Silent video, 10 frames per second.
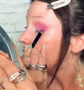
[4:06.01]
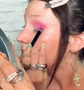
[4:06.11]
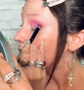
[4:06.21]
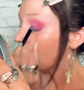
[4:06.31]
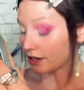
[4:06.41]

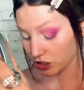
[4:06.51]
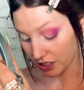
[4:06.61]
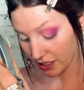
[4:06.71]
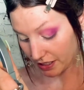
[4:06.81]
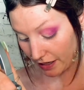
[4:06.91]
not
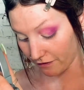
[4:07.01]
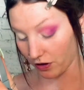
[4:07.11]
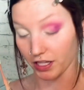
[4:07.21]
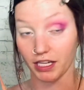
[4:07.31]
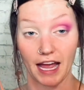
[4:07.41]
just sit in front
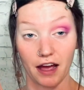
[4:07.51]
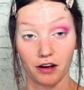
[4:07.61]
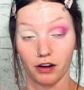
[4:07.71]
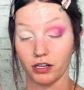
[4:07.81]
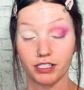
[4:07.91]

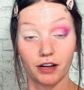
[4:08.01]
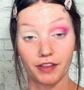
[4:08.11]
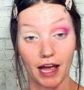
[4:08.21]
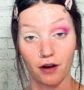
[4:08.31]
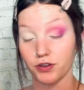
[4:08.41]
of sit on the
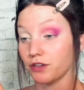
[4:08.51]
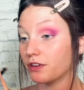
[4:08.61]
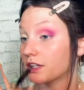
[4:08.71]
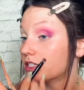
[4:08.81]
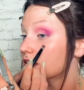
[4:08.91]
couch in
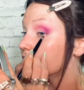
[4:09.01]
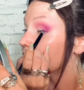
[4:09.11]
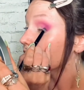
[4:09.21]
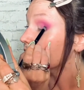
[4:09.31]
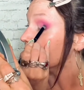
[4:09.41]
front of the
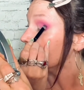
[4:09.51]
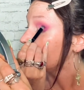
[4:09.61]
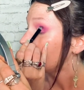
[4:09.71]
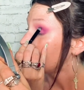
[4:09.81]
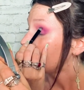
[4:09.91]
TV and
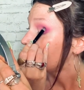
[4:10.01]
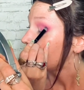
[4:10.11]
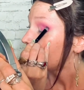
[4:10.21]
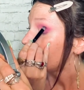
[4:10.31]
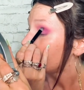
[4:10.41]

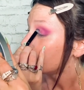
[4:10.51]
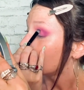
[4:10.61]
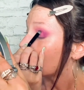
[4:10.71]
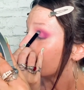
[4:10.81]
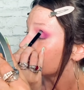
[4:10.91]

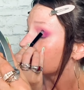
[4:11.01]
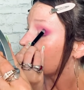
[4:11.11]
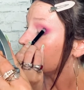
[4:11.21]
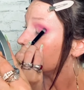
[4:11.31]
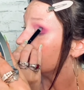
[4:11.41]
waste
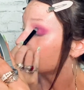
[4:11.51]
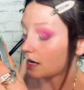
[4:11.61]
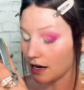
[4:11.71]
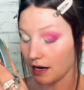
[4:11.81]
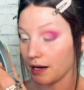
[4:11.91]
my me
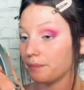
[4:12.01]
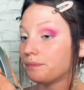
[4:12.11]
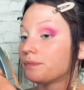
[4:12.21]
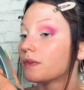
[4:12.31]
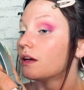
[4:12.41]
time
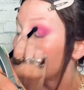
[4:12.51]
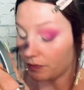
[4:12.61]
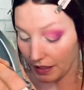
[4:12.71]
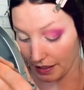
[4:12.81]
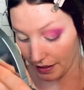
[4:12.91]

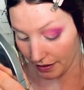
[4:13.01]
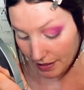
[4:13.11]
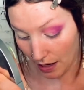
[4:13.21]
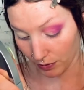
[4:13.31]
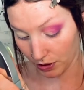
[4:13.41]
is I
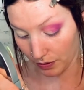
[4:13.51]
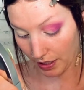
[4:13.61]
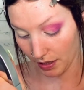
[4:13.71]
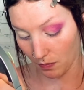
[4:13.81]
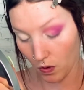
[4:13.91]
will do it in
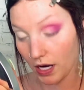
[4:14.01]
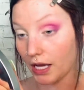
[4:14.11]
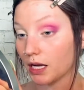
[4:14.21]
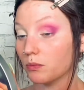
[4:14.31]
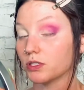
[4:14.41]
the morning,
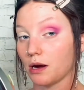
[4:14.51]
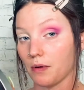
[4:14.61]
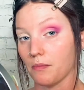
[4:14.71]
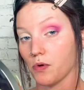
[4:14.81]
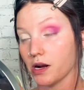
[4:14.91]
and we'll talk about
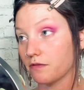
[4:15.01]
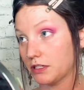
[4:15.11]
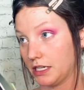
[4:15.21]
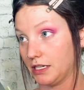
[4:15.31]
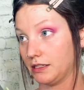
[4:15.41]
morning
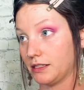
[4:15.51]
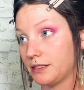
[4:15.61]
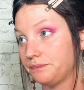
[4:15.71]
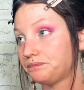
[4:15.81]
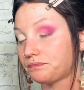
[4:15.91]
routines,
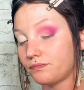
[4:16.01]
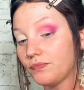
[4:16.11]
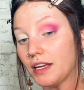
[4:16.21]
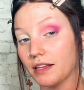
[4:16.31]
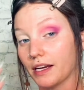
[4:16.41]

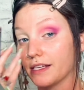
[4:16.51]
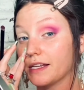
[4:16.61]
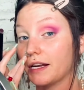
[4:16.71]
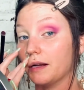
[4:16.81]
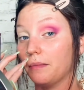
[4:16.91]
like I said,
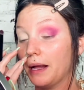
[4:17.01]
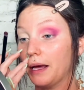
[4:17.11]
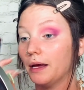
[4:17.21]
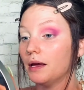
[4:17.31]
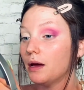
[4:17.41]
in a
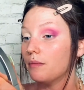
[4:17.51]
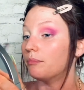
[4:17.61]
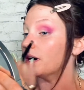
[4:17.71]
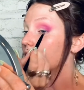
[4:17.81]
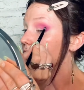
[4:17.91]
minute.
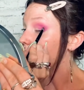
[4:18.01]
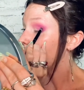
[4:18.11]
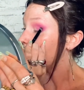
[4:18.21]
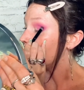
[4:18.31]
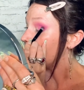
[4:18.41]
But
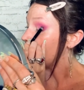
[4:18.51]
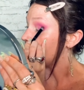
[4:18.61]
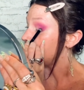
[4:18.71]
now I have